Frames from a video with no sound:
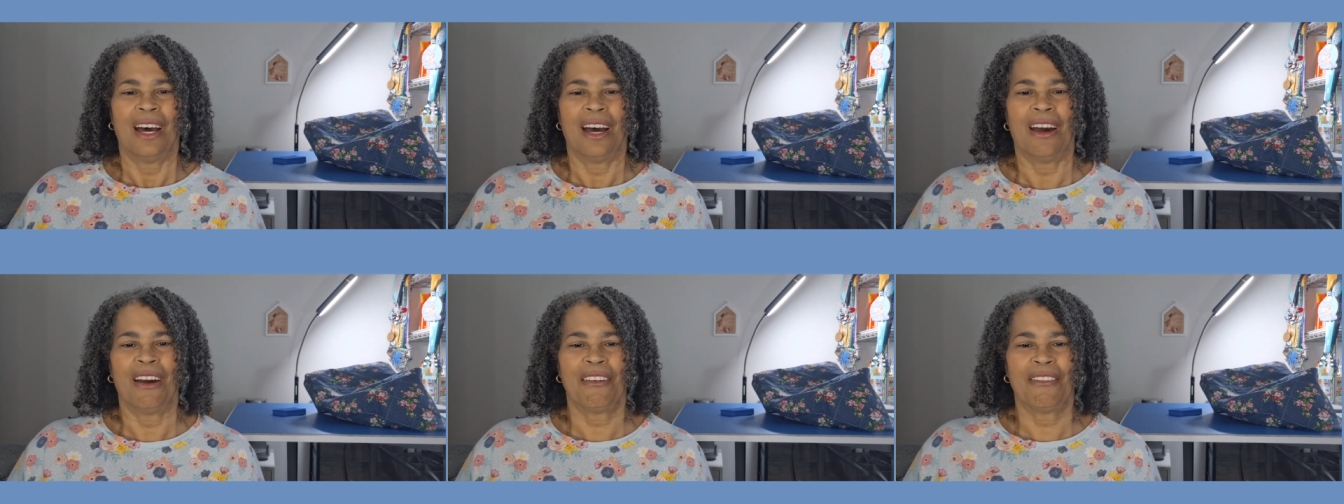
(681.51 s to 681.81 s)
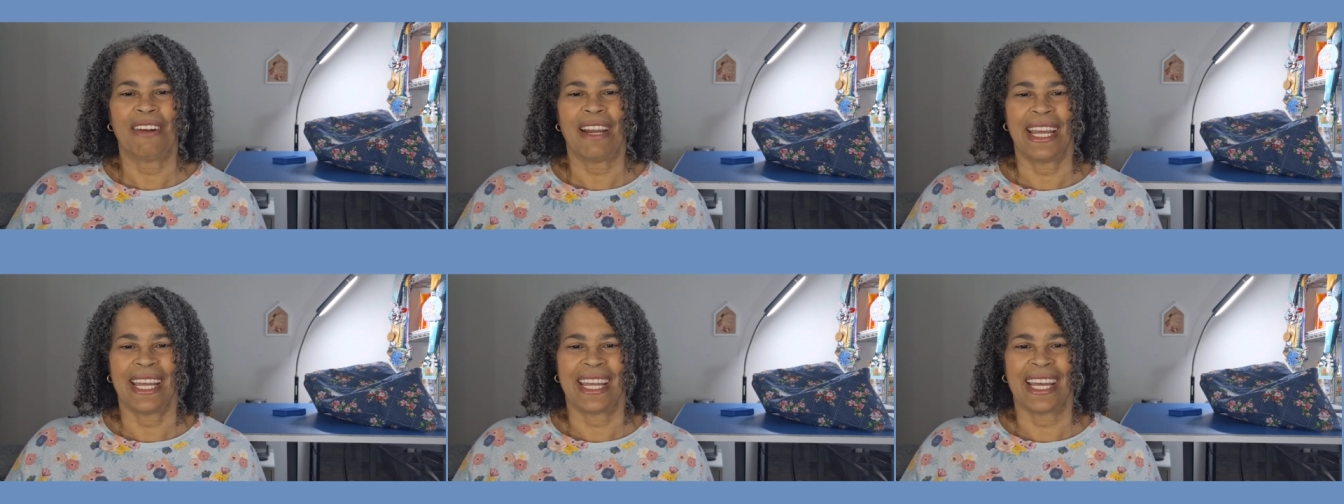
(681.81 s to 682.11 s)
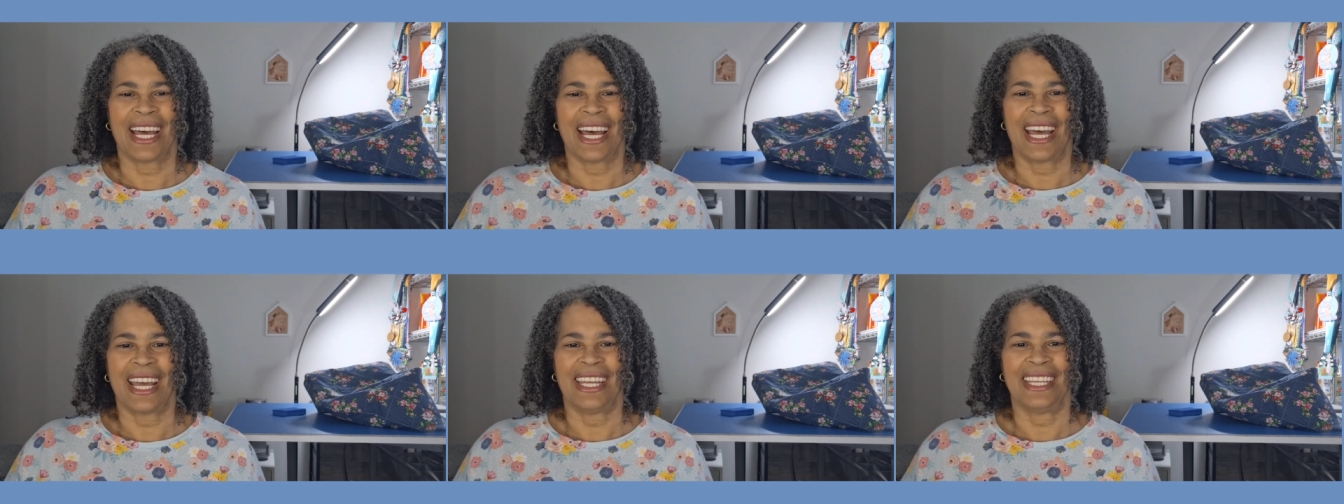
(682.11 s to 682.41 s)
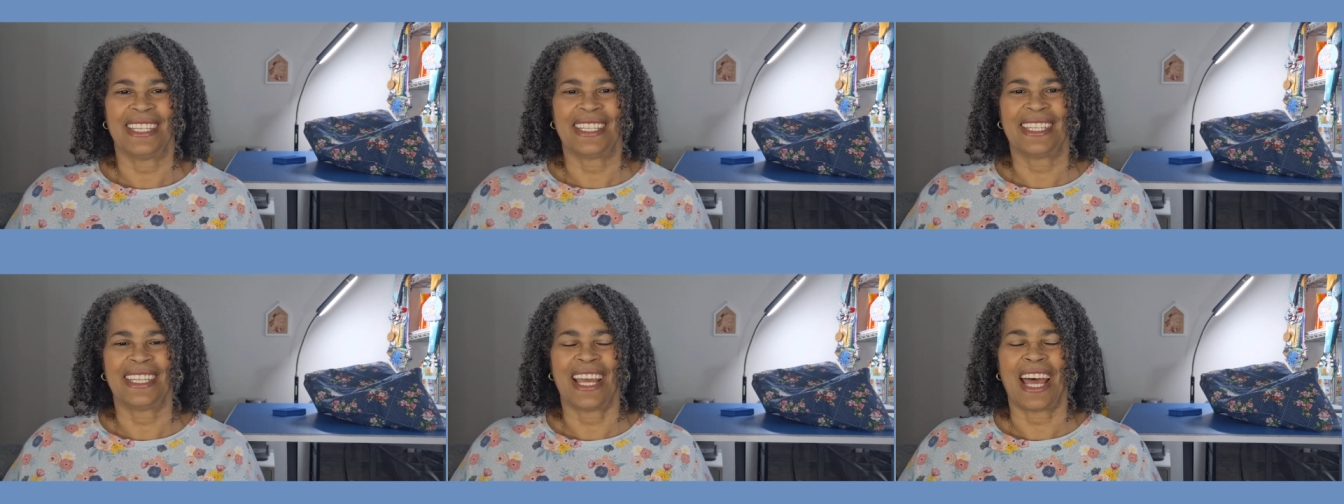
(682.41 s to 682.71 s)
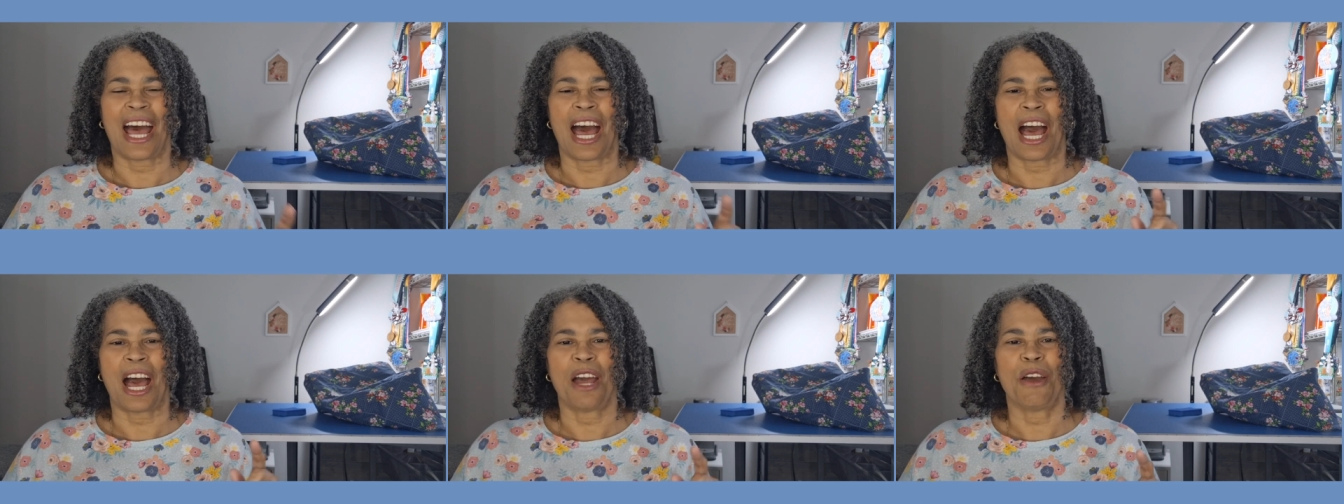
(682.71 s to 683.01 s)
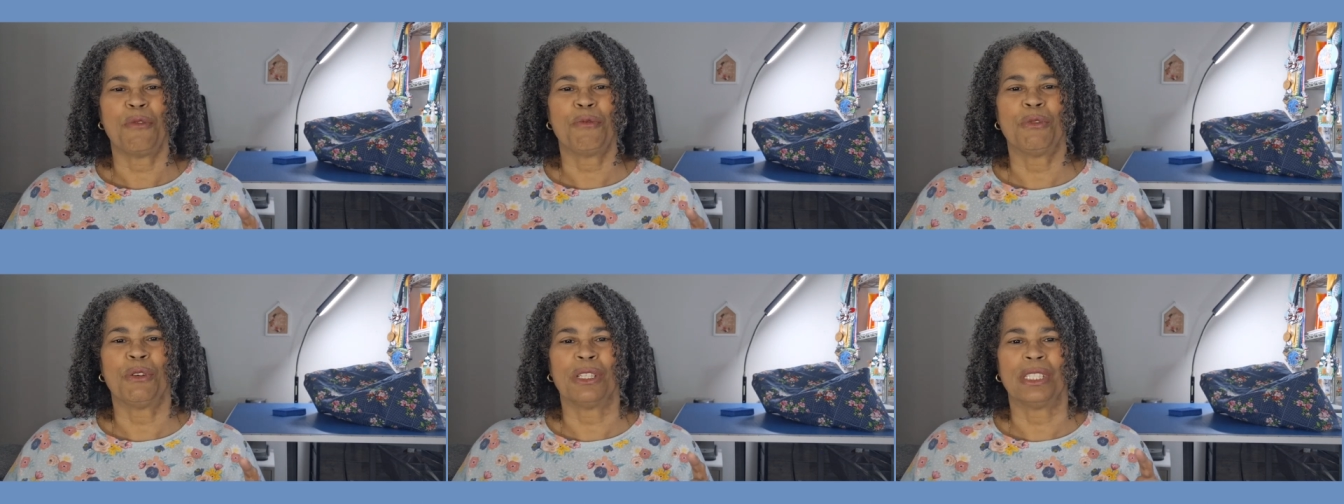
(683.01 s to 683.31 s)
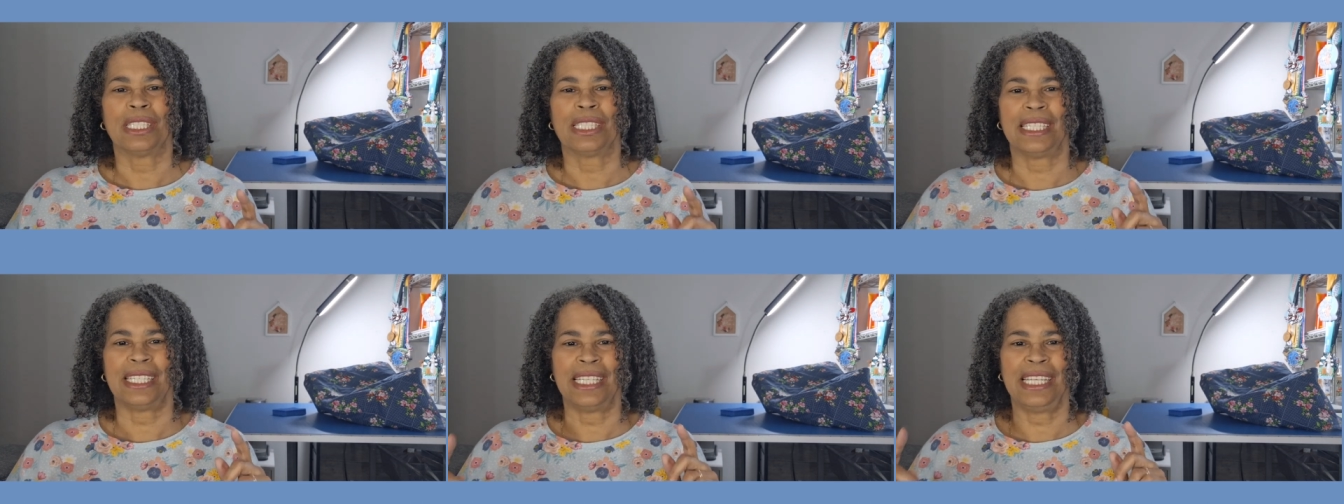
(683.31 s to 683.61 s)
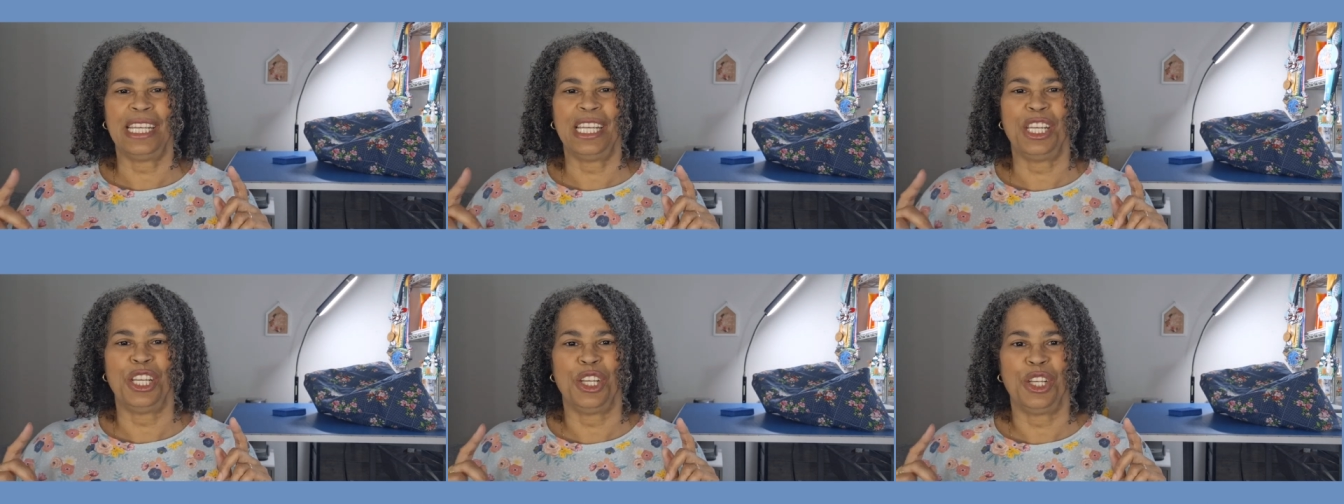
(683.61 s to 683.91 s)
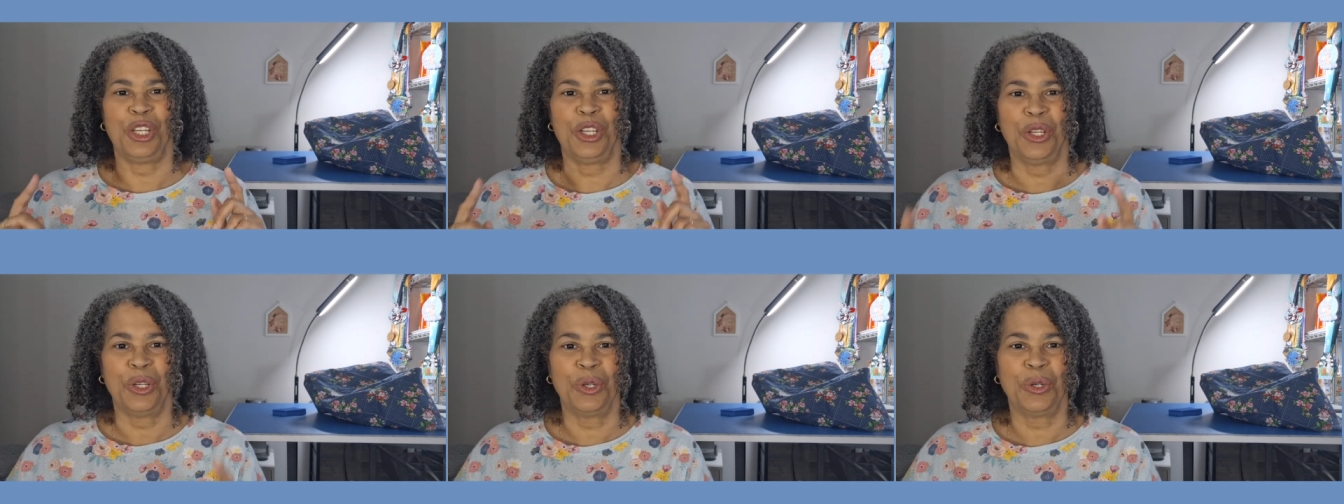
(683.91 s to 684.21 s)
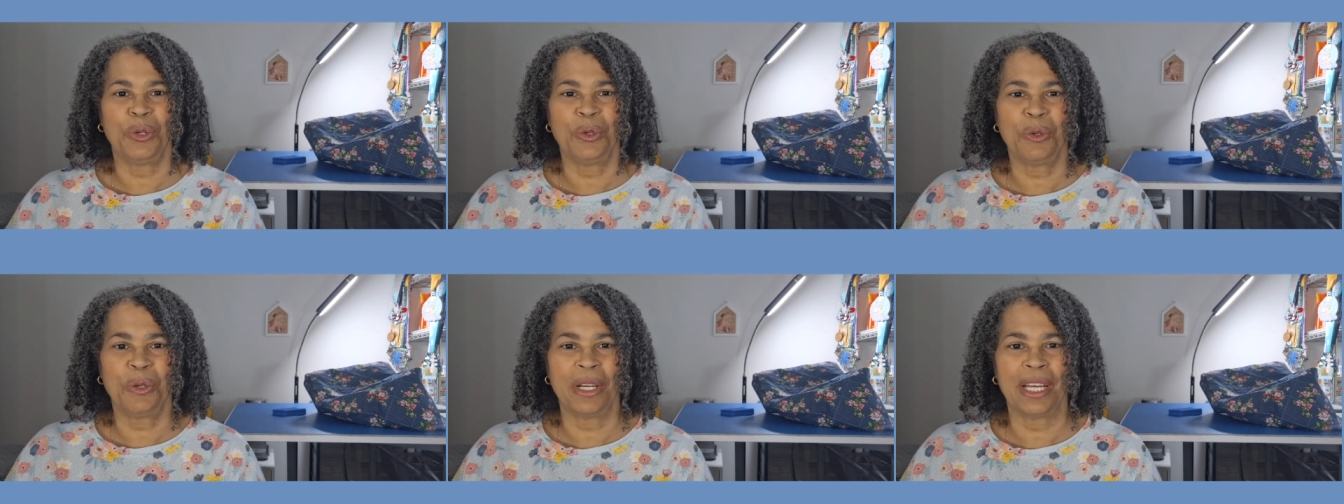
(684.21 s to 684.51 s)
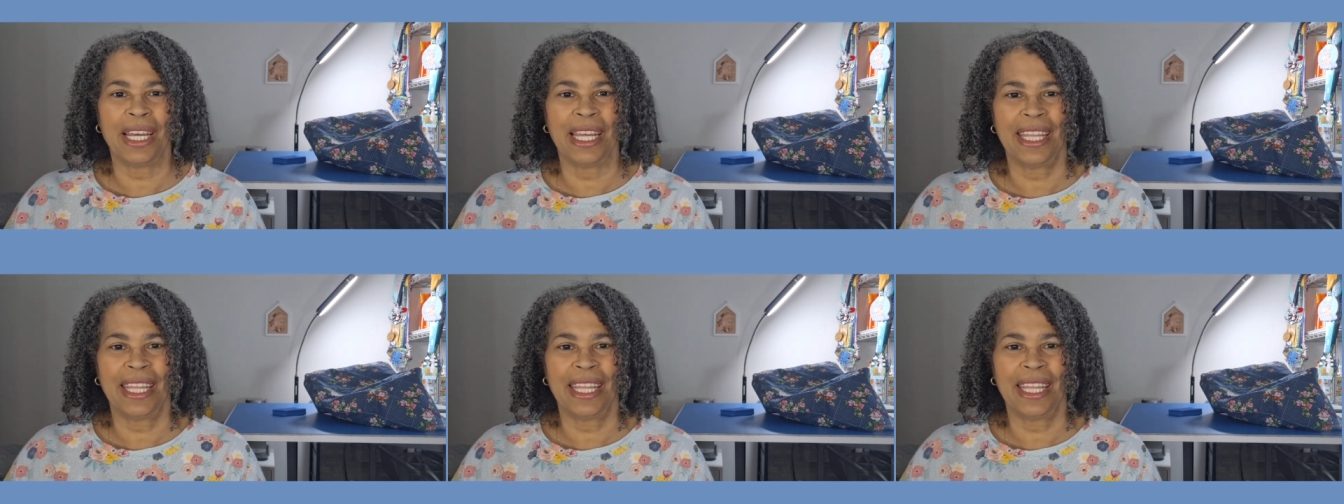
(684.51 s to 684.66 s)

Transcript: All right, guys, I will see you